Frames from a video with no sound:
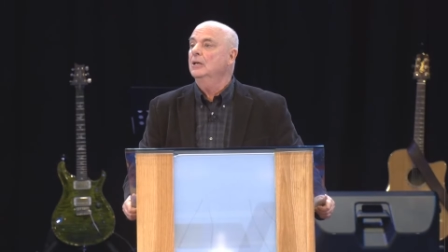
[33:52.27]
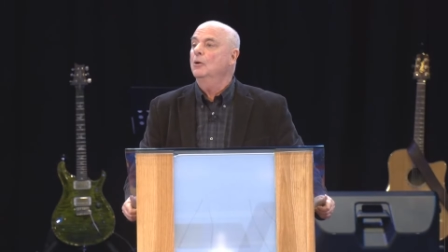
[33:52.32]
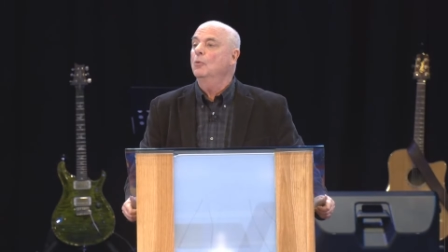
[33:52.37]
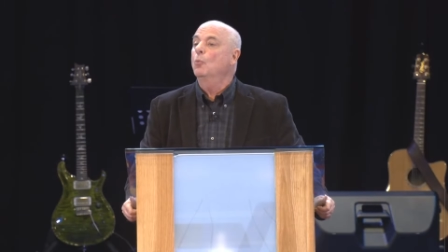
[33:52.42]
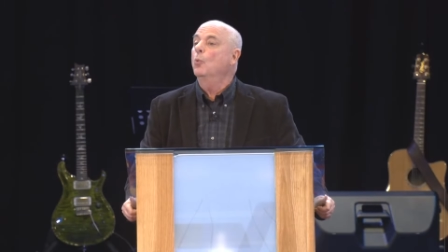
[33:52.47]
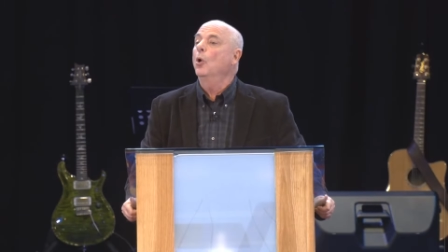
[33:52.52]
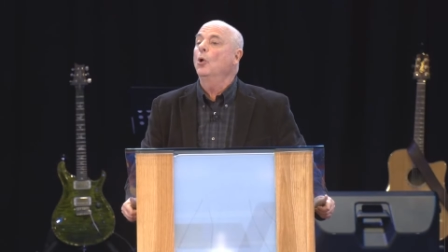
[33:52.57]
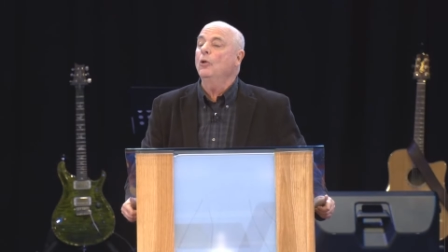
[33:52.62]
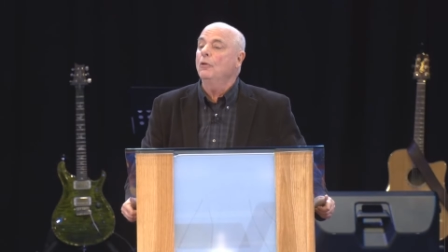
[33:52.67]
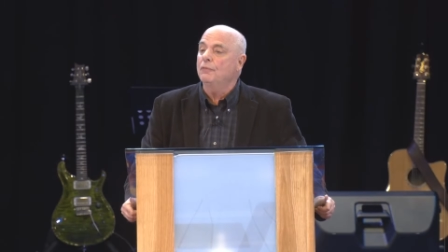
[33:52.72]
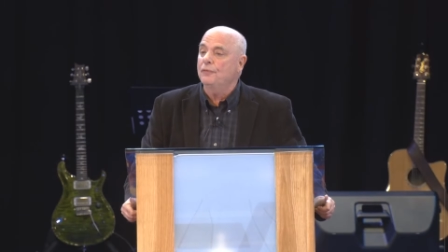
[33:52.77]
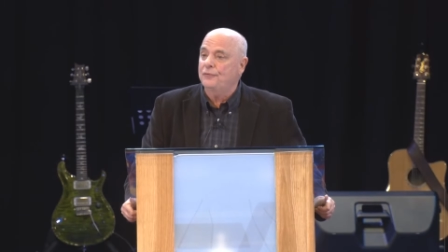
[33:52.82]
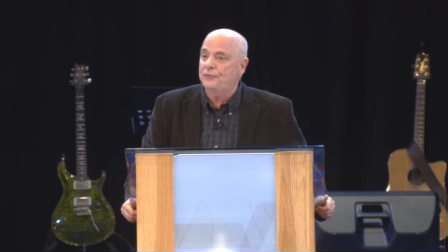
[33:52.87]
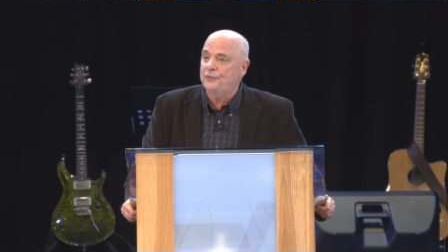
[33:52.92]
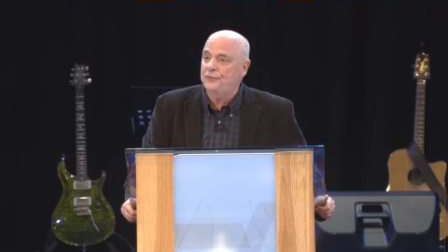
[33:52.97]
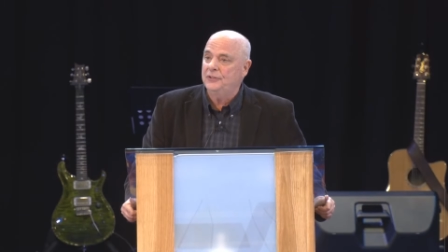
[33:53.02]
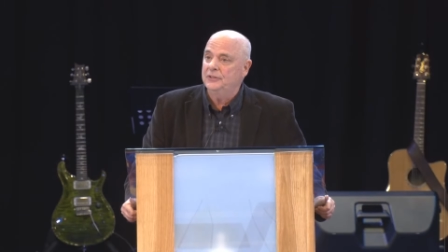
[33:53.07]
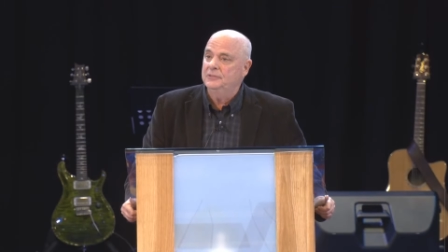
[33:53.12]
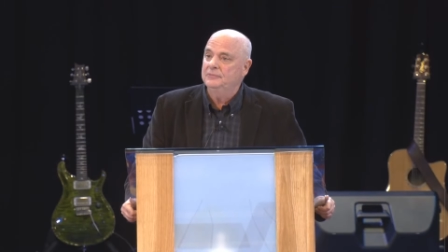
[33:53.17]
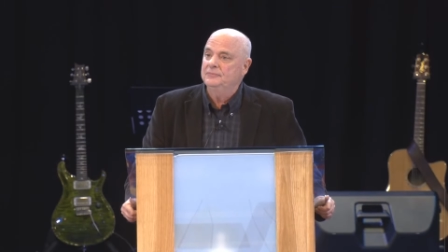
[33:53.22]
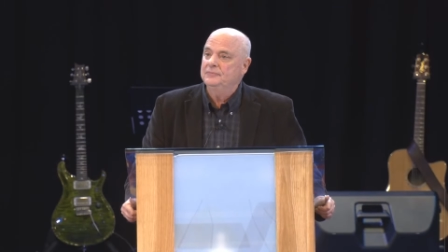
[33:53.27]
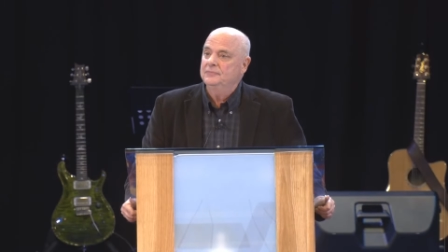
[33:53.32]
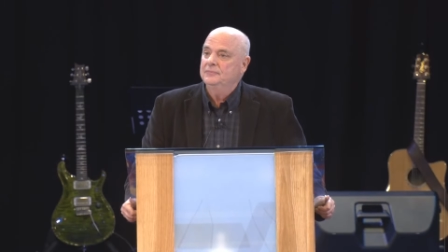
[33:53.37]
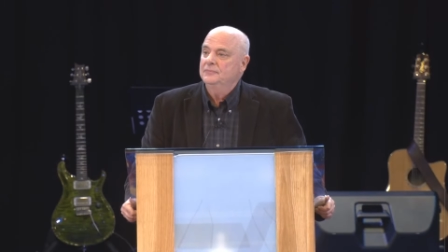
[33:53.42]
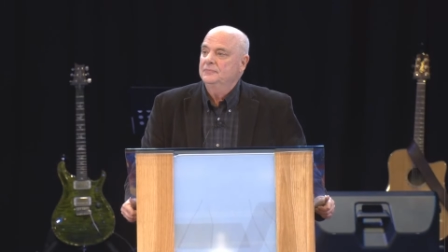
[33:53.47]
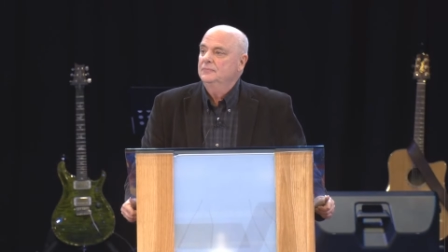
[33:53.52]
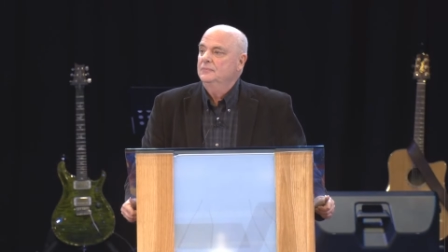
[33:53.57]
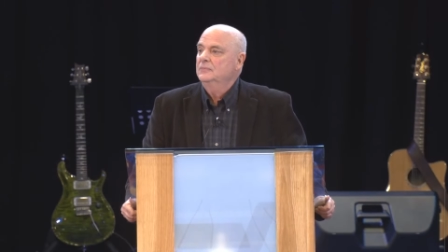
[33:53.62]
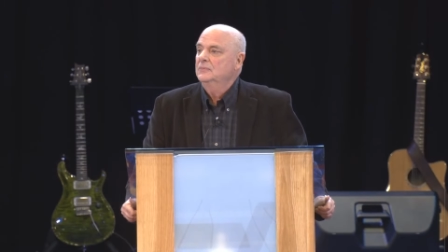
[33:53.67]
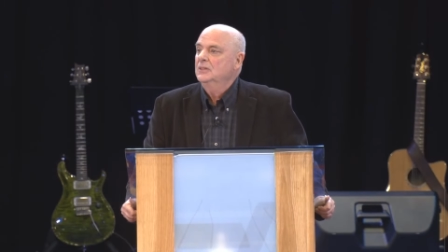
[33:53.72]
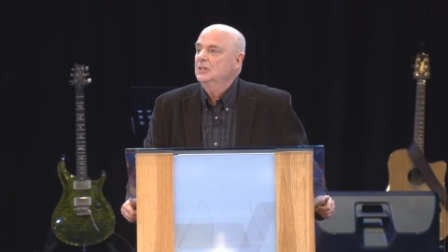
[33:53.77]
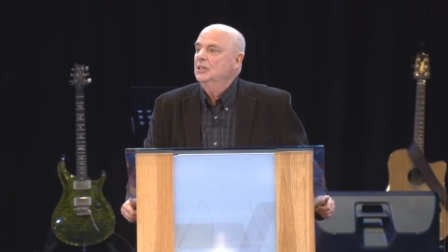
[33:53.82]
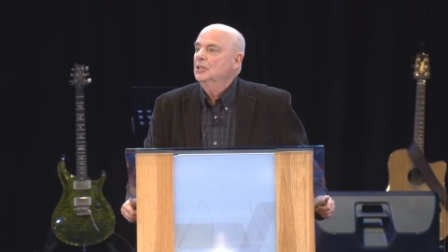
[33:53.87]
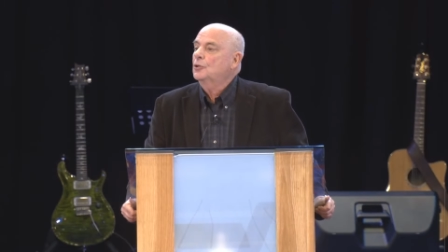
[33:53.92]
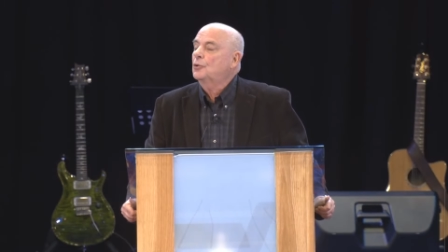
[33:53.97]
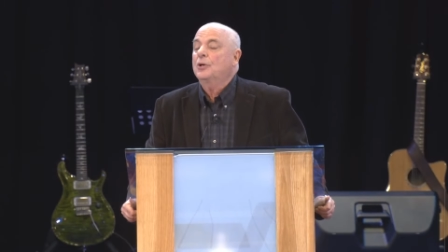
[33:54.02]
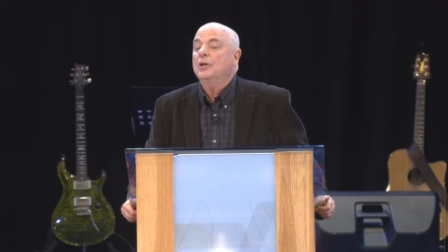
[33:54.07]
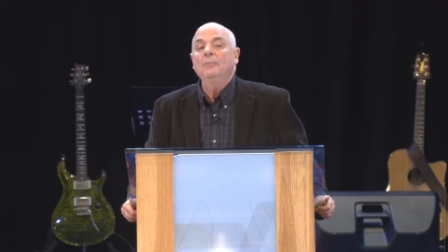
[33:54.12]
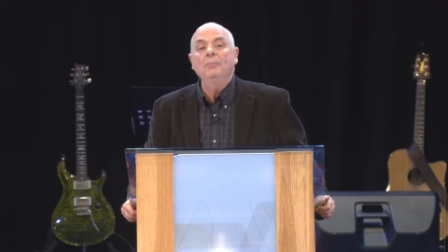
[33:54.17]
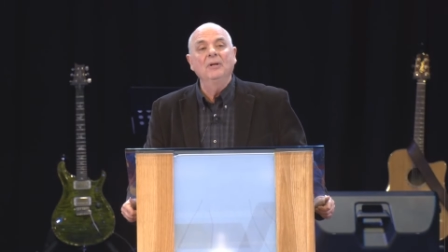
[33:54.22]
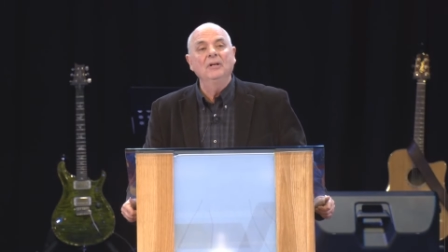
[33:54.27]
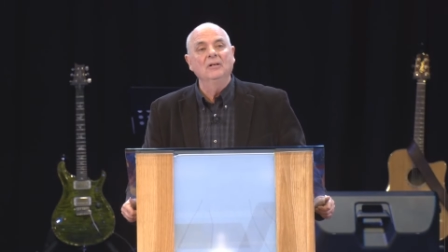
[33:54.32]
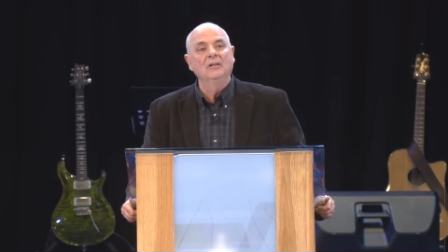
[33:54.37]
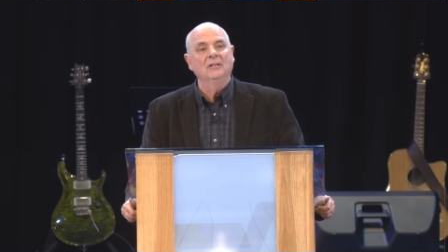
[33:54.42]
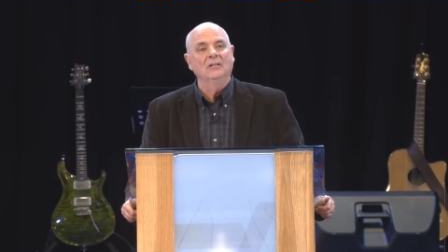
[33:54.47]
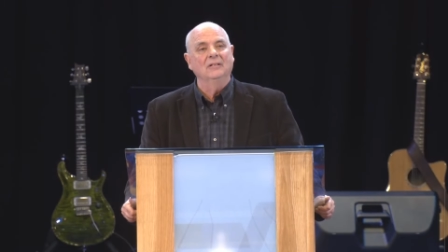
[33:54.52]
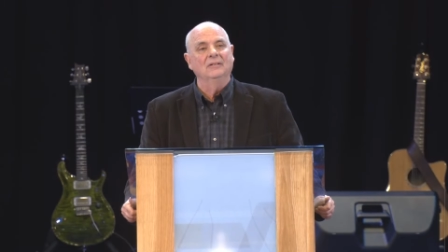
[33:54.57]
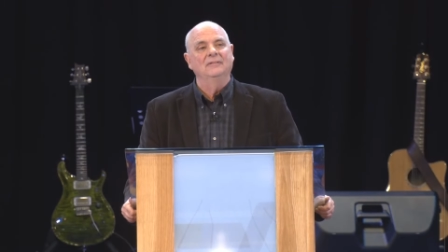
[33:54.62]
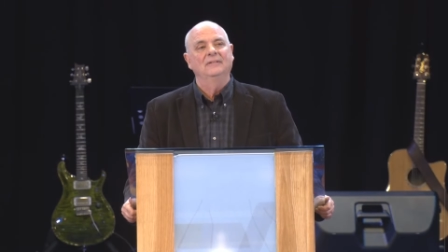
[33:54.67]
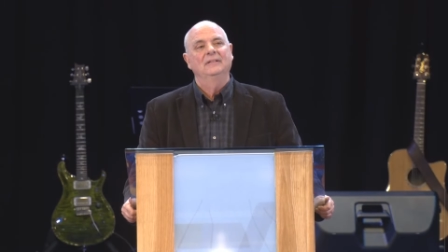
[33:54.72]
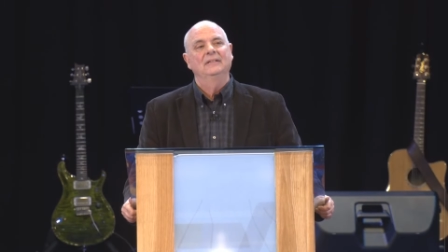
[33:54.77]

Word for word: wolf, criminal,